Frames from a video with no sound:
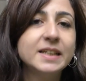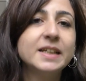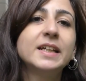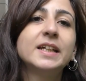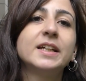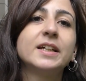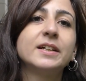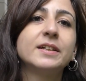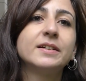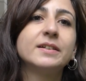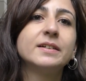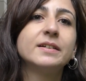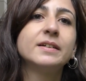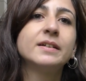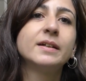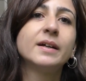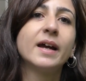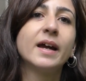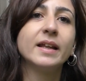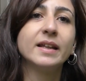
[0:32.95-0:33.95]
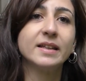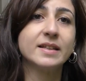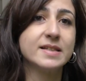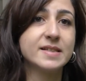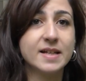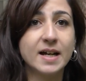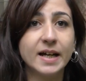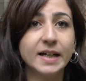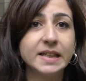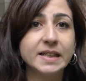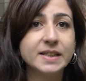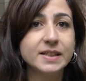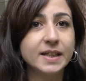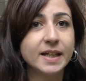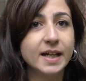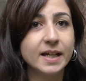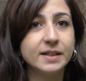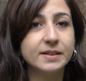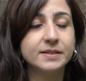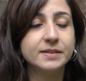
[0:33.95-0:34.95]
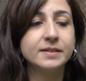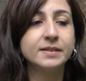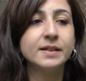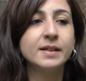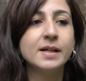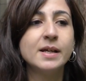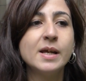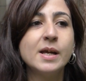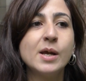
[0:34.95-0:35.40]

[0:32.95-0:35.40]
here and designed together,